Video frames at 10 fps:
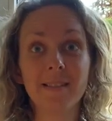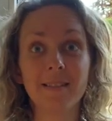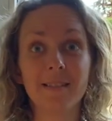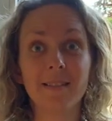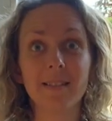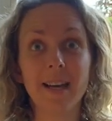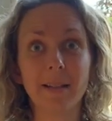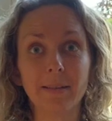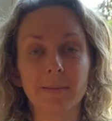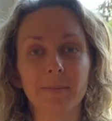Oh,
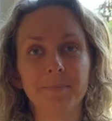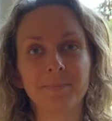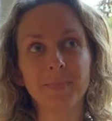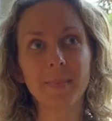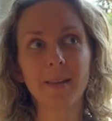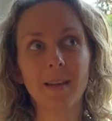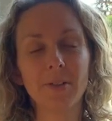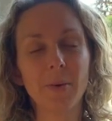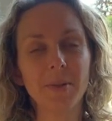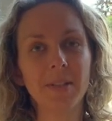nice, yeah.
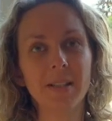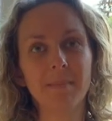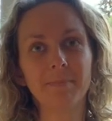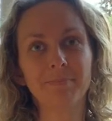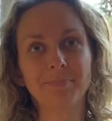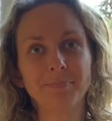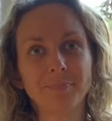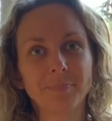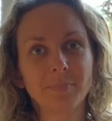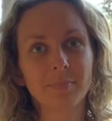So did you have any
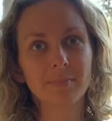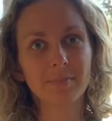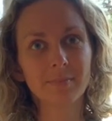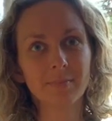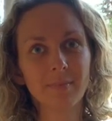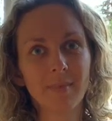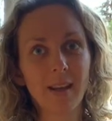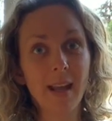skills, Sophie?